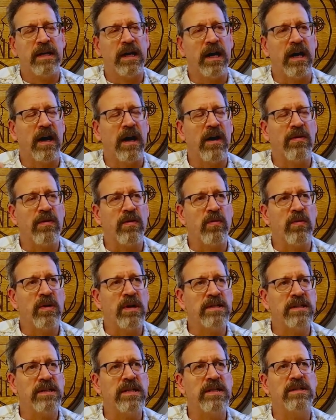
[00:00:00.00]
other
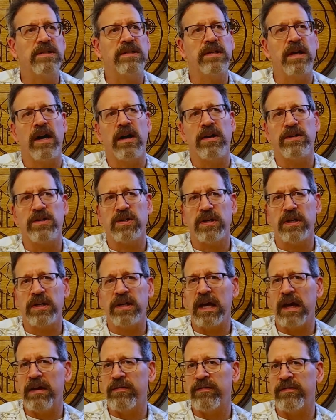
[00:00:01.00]
whiskey styles, you're going
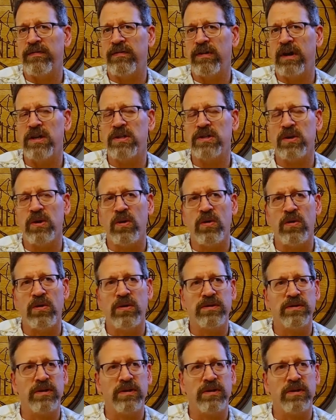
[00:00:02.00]
to get fresh oak,